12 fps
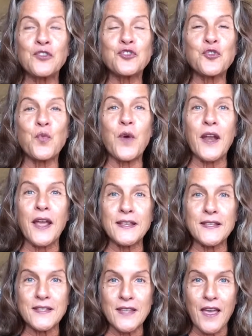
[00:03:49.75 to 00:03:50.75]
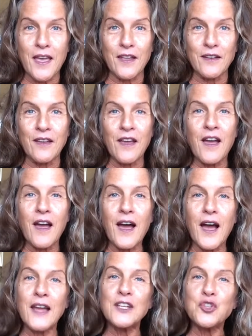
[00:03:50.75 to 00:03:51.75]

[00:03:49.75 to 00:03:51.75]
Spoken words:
to when I said I